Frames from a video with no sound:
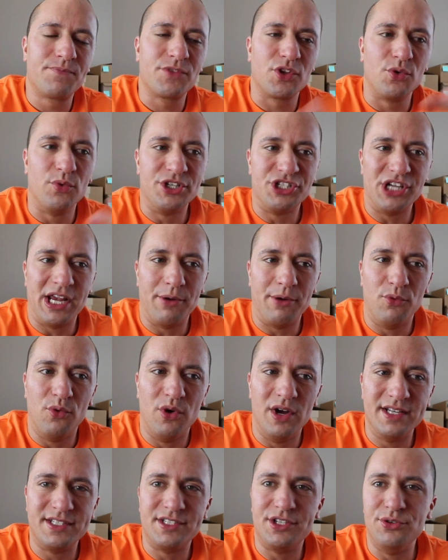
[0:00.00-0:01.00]
which I
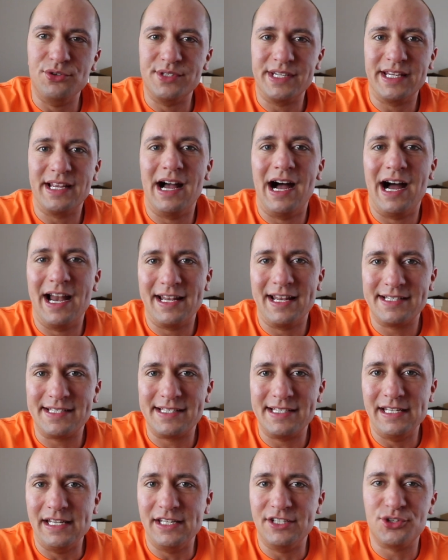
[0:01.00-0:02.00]
was using
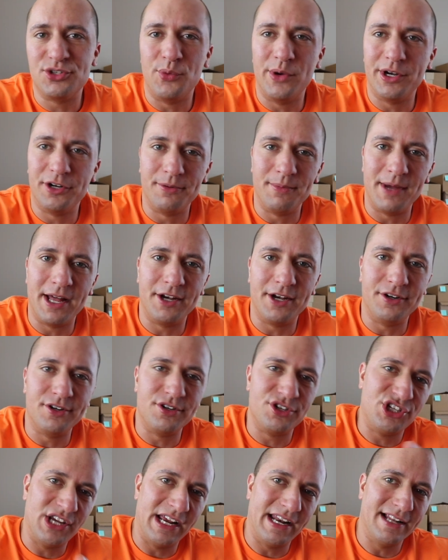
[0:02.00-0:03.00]
Odyssey Twitter monitor.
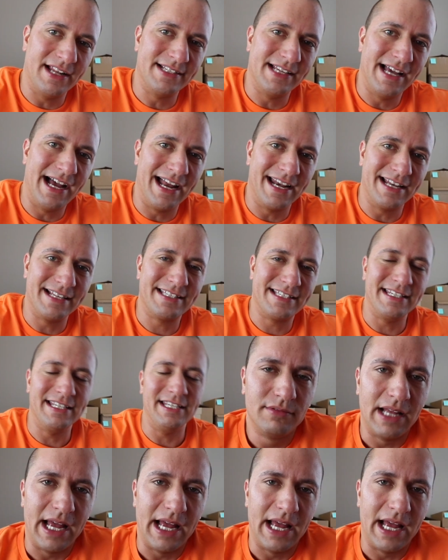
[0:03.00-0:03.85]
Shout out to Odyssey.